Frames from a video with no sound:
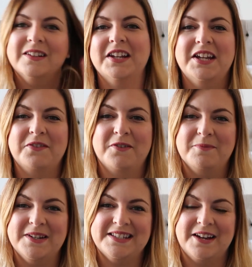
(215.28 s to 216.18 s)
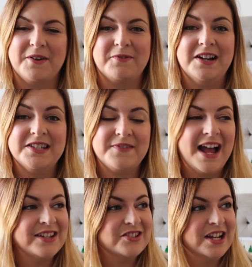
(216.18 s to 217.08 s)
Looking through my stuff, I've realised I've
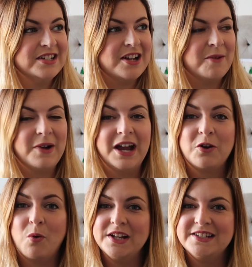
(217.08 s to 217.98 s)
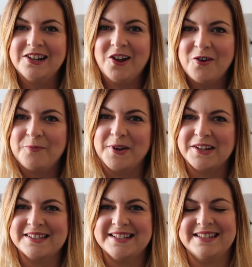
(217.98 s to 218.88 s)
actually ended up buying quite a lot of
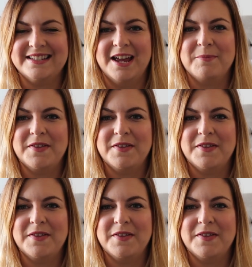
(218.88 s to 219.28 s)
books this year,